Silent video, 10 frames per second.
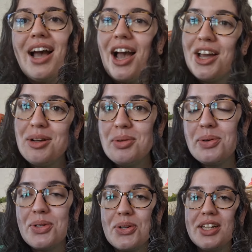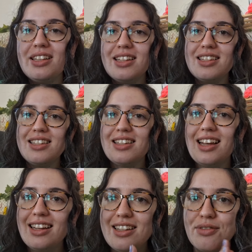I hope you enjoyed this
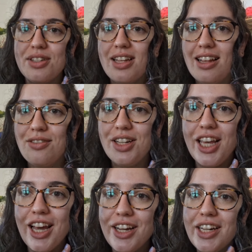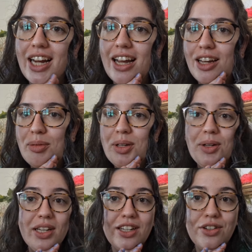different style of video. I hope
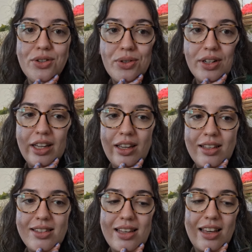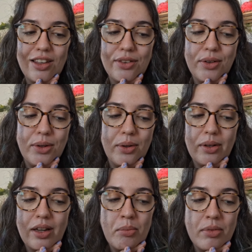you enjoy seeing
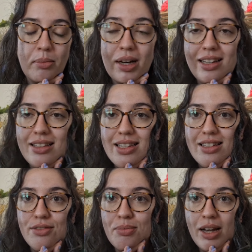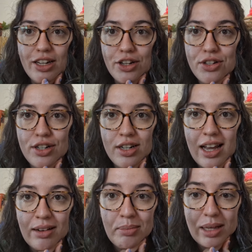through the behind the scenes of my Notion
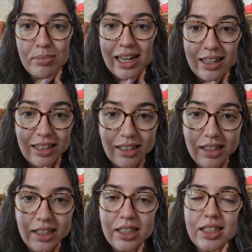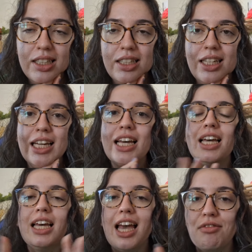and me planning
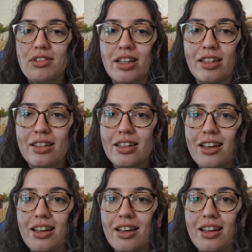everything.